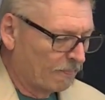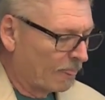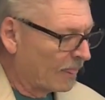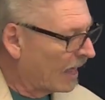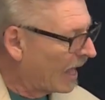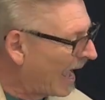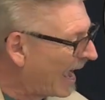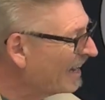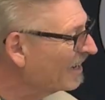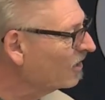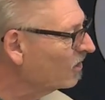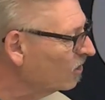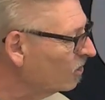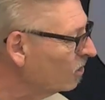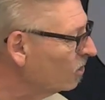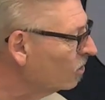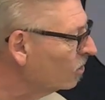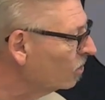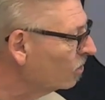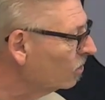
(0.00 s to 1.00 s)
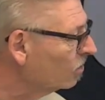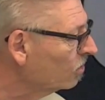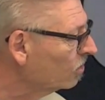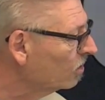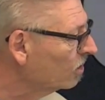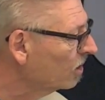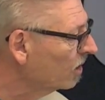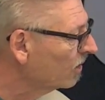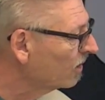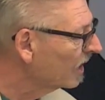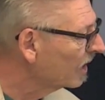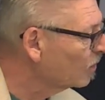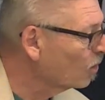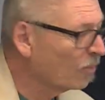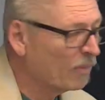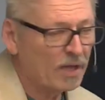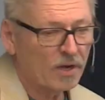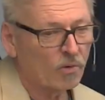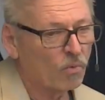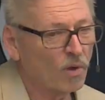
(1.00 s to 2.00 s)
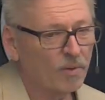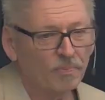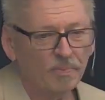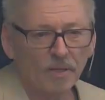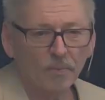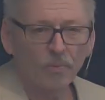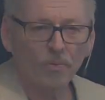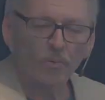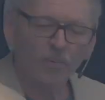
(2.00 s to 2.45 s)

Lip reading: I knew that no matter what people were